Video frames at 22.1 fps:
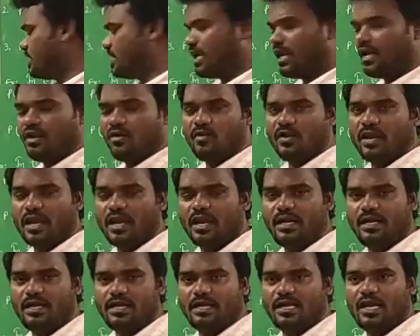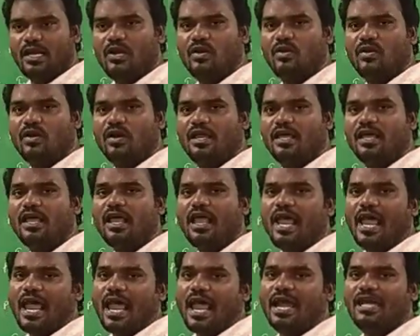tail only,
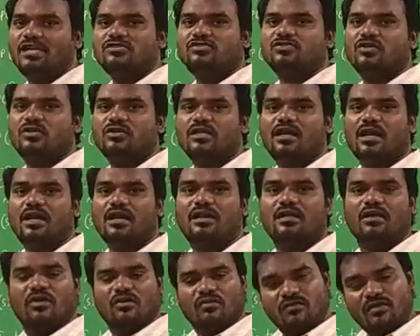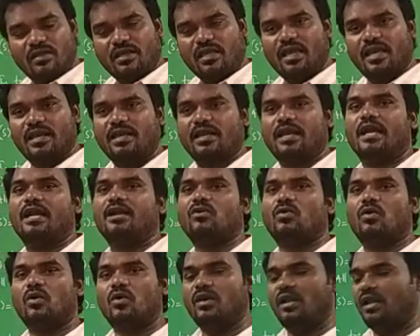and so that we can get
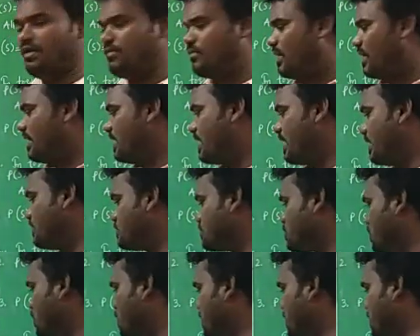only one time, so